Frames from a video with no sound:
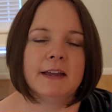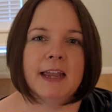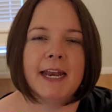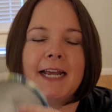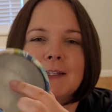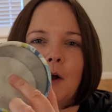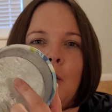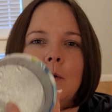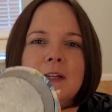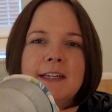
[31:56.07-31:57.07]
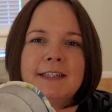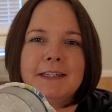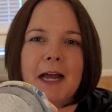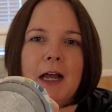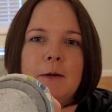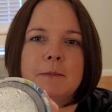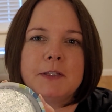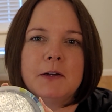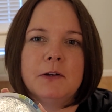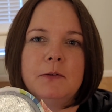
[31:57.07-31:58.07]
has a hole in the top,
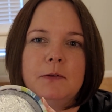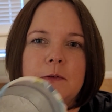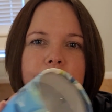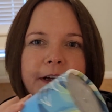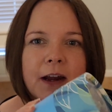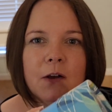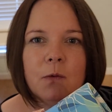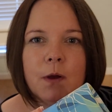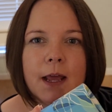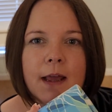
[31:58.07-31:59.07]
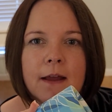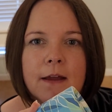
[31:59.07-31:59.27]
so, you know, when I